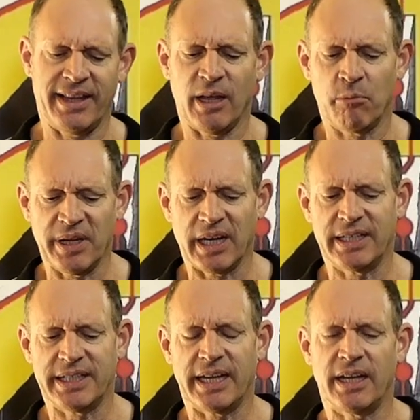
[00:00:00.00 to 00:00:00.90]
the
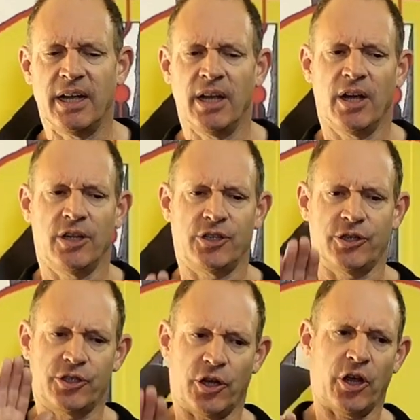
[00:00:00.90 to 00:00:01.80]
ability
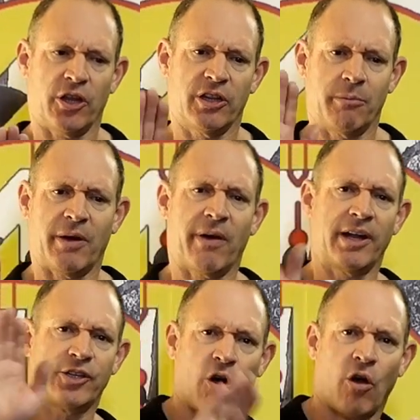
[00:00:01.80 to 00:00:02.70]
to turn the
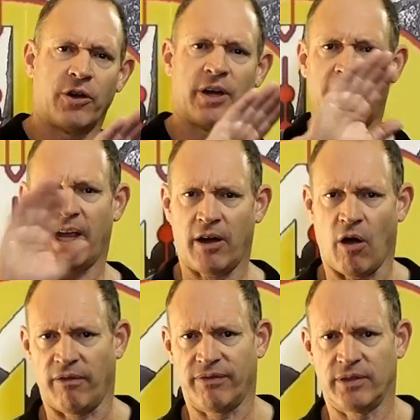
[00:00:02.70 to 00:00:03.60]
Mirage on and
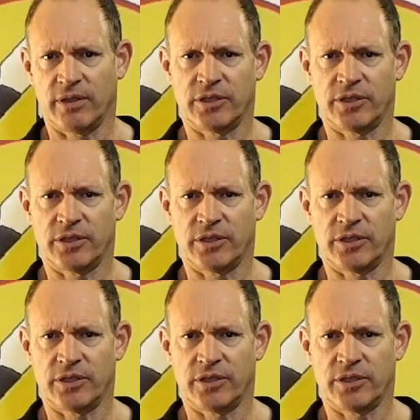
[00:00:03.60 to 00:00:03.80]
off,